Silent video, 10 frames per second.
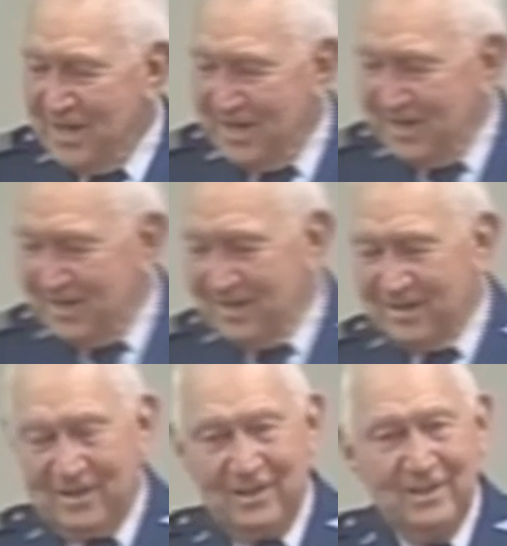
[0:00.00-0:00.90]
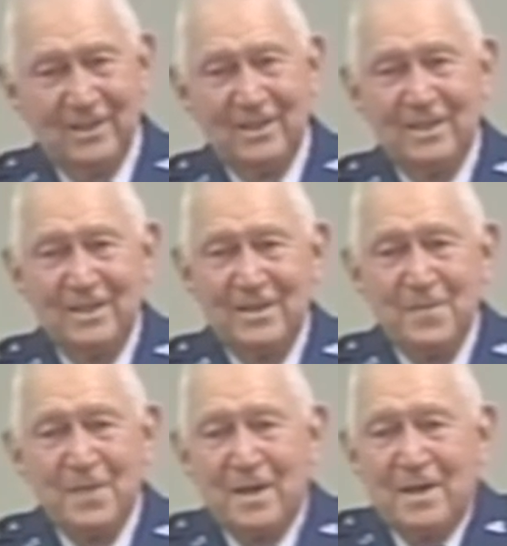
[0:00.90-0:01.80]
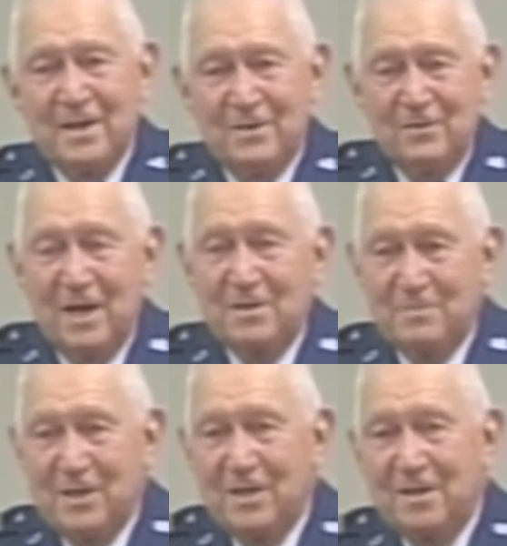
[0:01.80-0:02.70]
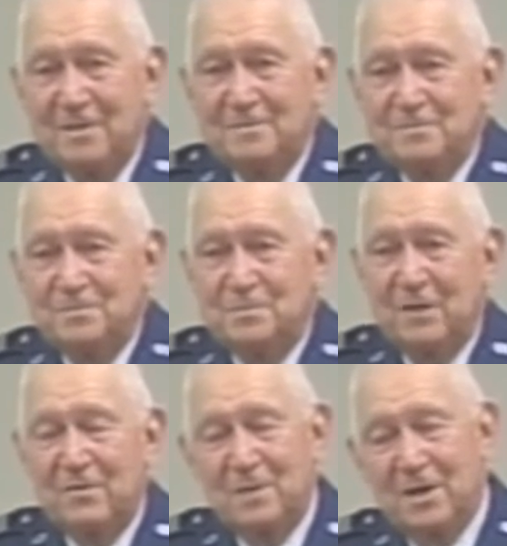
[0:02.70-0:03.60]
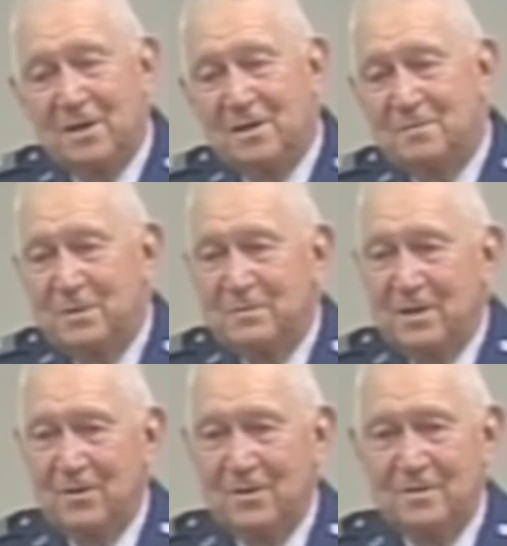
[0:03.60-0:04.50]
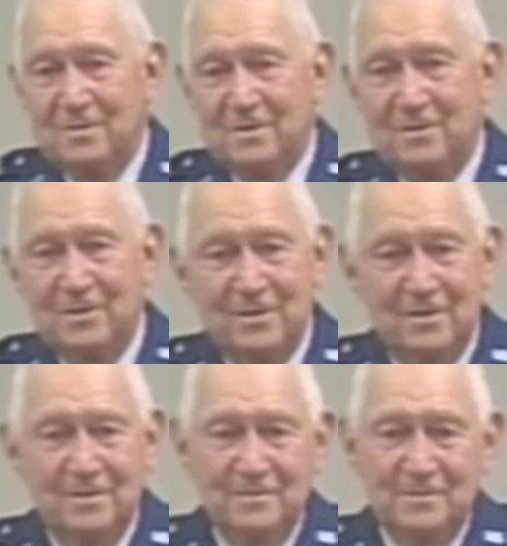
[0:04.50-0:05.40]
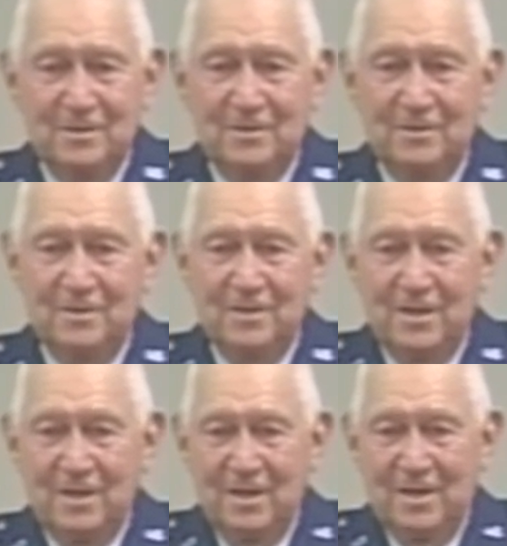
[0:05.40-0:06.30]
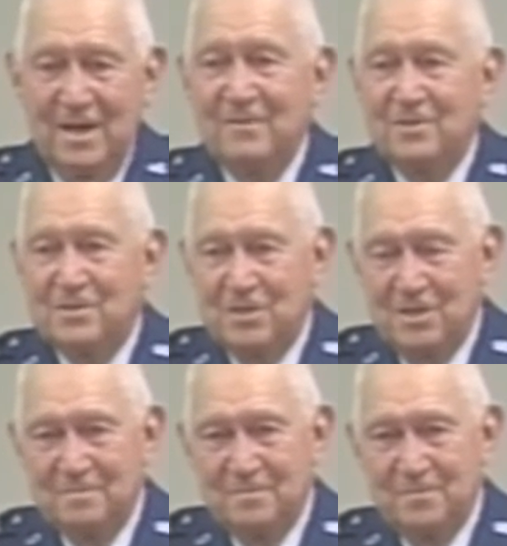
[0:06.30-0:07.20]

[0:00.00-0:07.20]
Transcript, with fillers: And uh, we got to Manila. And from Manila, they put me on a, on a, a Navy ship.